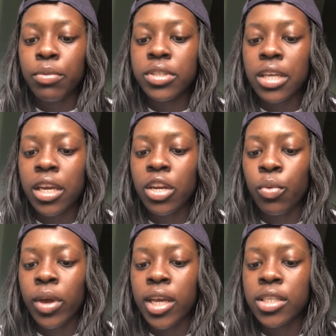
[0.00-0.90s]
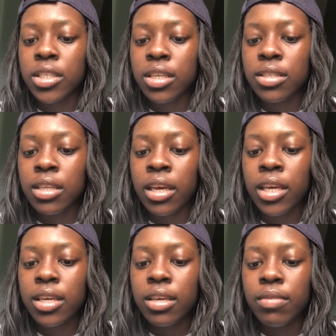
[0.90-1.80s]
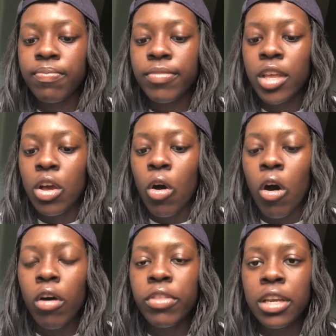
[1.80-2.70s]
was taken away. It's just all